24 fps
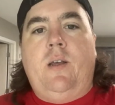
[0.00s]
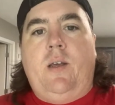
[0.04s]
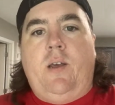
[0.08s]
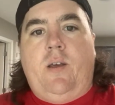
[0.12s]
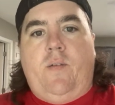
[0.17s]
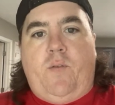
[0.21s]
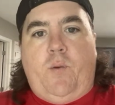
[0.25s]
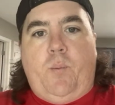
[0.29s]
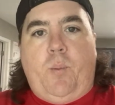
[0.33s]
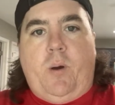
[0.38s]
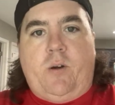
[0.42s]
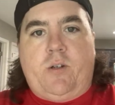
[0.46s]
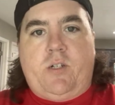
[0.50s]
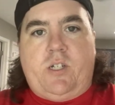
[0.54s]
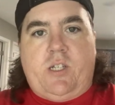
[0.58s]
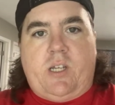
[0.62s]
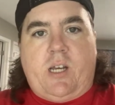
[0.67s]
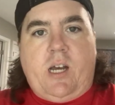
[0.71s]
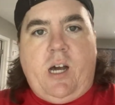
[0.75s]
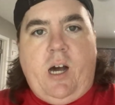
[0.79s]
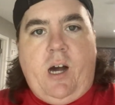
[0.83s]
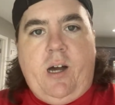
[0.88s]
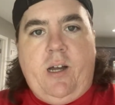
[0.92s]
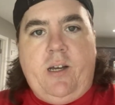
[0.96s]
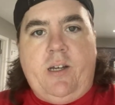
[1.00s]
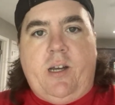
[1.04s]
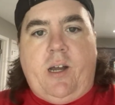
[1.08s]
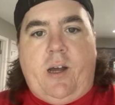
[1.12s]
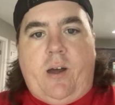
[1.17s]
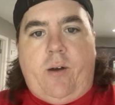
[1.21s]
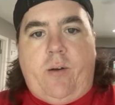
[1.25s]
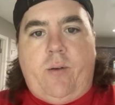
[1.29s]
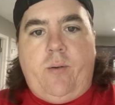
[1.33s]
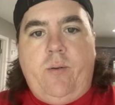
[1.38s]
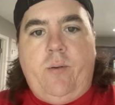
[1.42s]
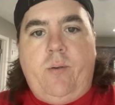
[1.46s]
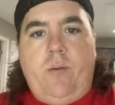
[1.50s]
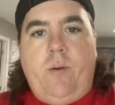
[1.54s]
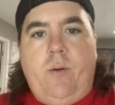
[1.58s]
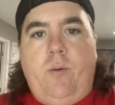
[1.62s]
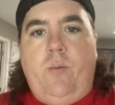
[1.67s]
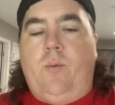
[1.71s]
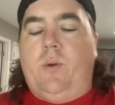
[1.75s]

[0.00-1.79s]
If you purchase a condo,